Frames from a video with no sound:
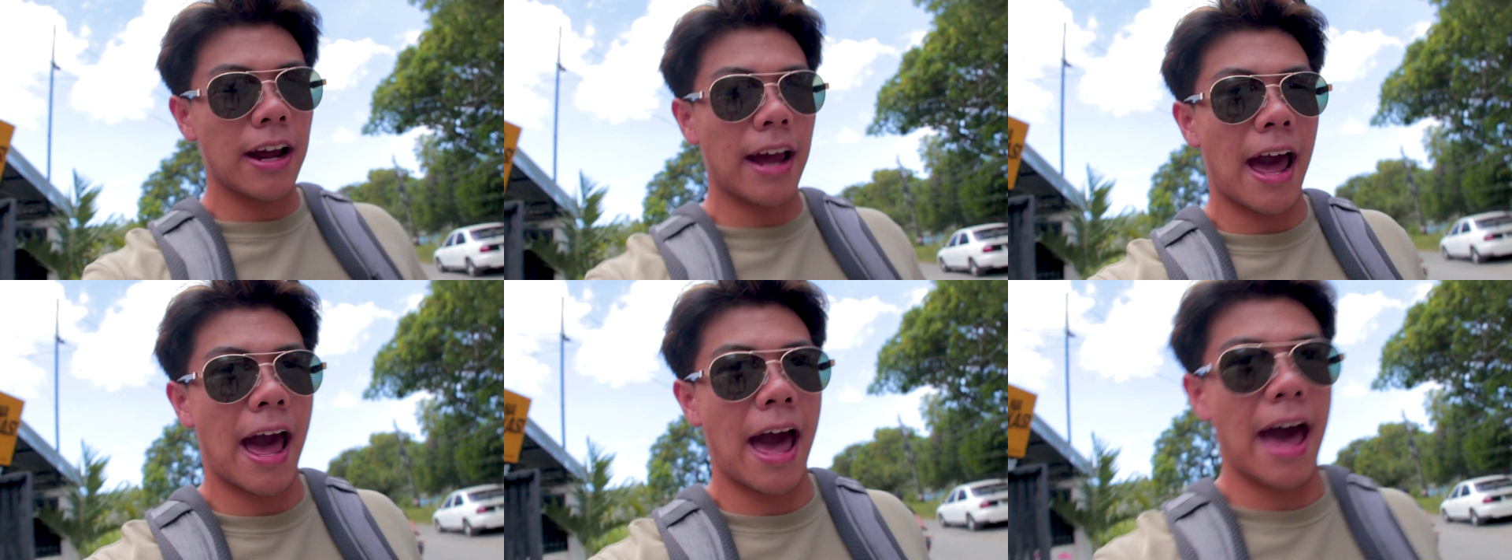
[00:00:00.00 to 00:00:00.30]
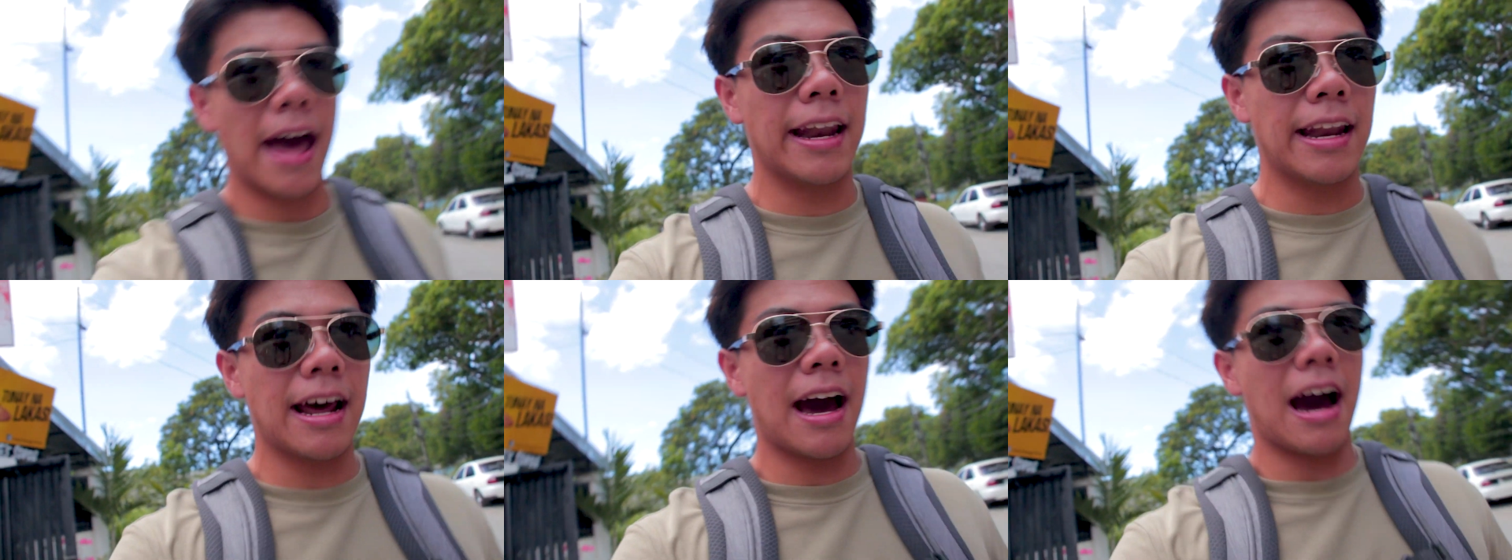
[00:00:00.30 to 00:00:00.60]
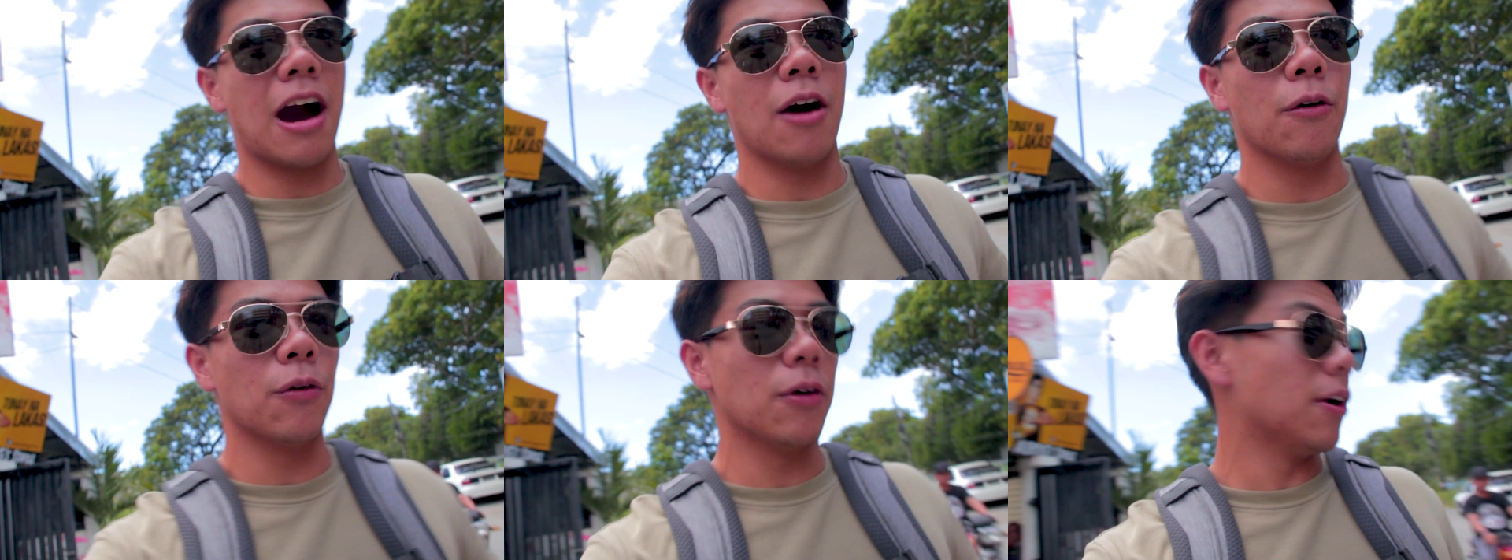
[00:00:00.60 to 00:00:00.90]
at
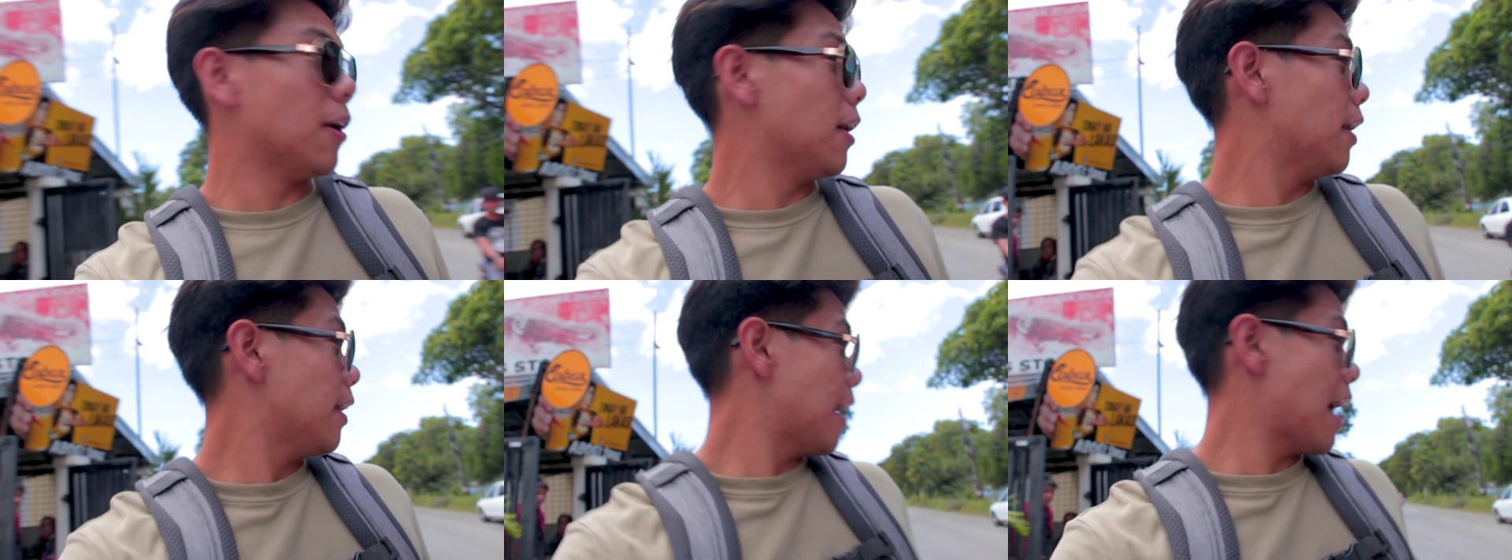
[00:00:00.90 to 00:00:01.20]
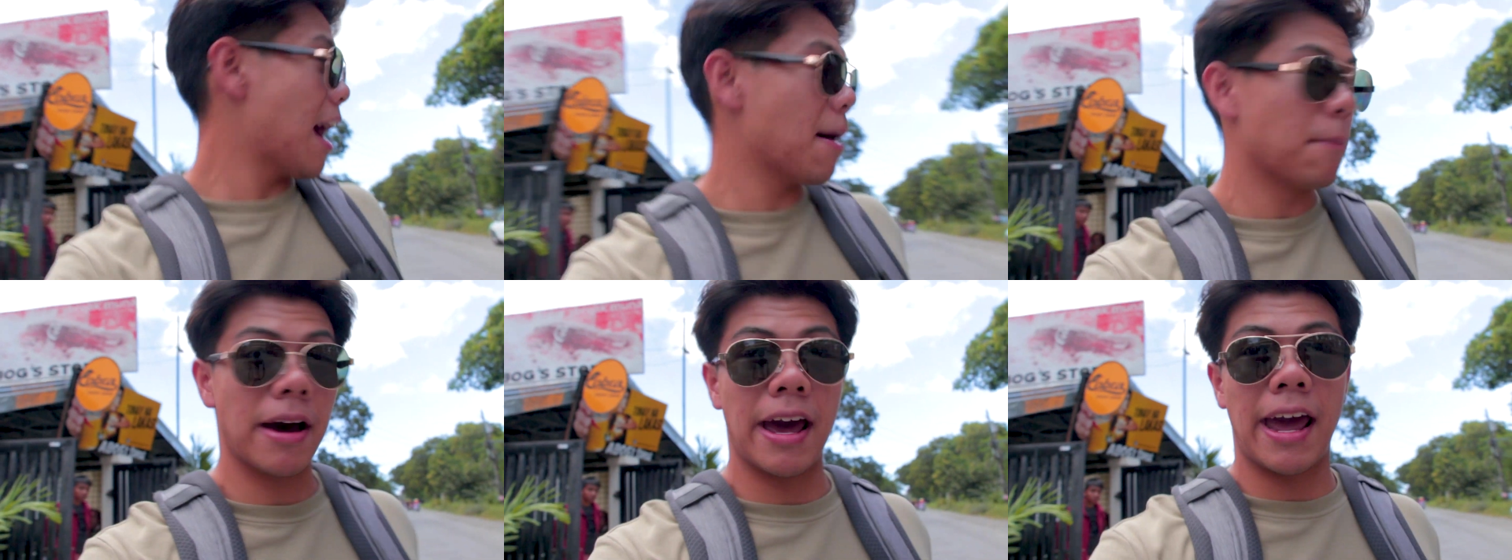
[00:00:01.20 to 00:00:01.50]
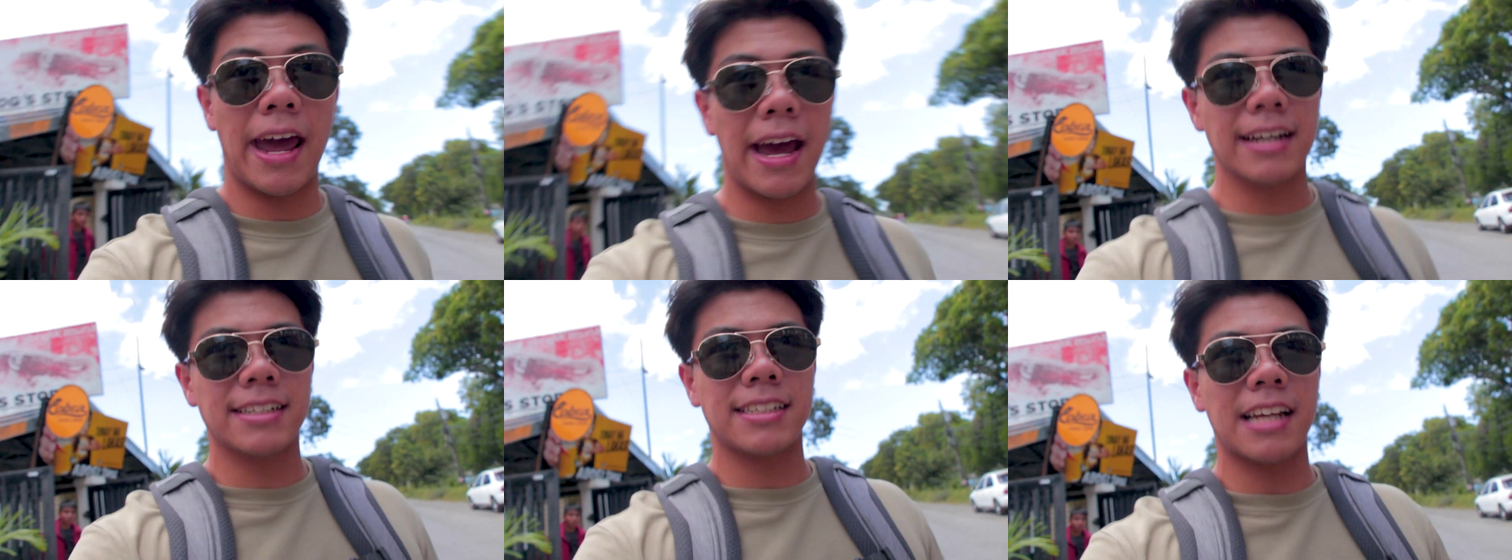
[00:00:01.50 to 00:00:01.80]
my
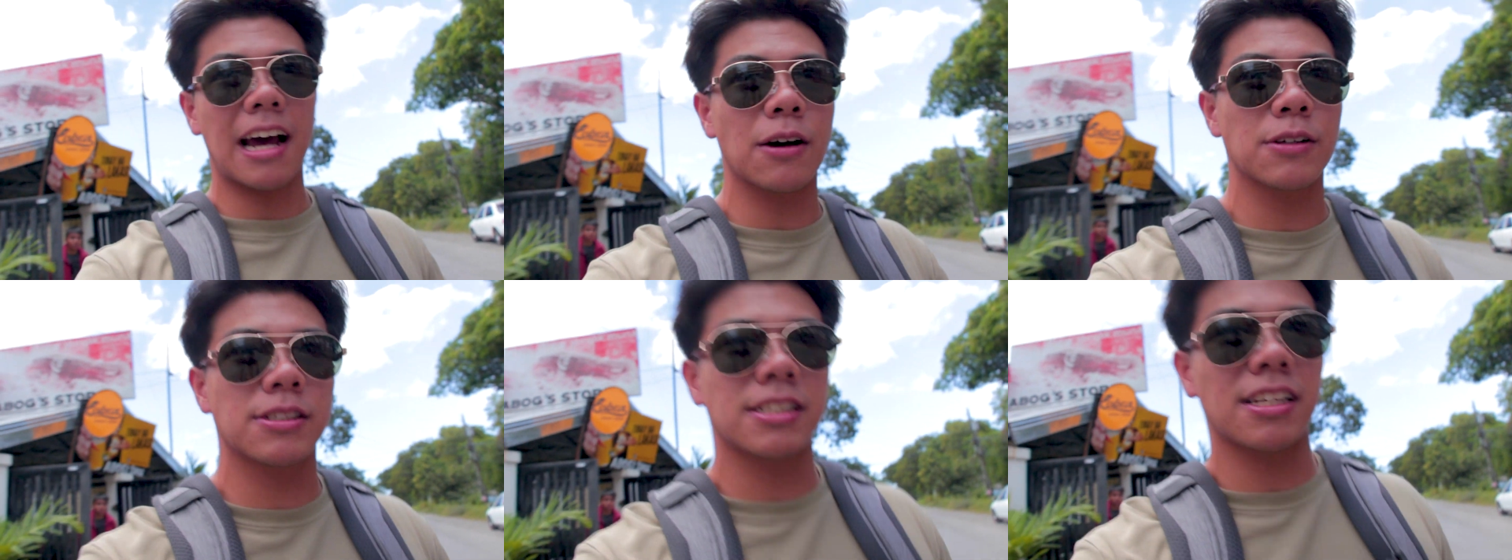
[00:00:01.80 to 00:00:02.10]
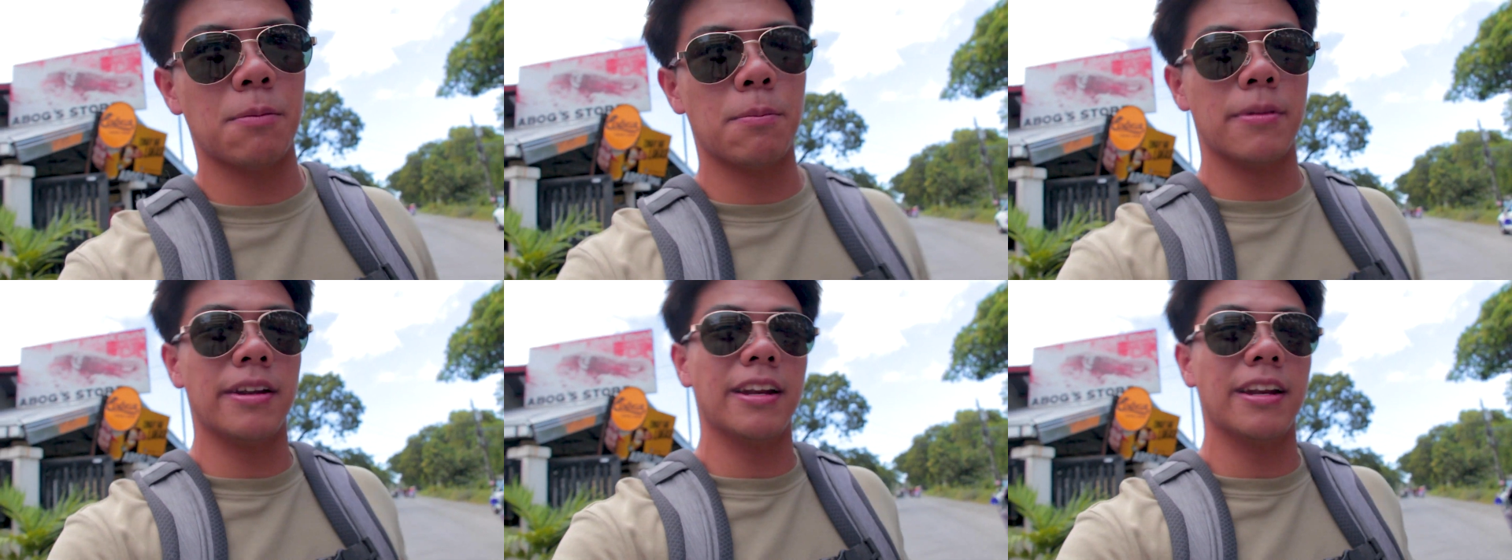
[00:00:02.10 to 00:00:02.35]
aunt's house in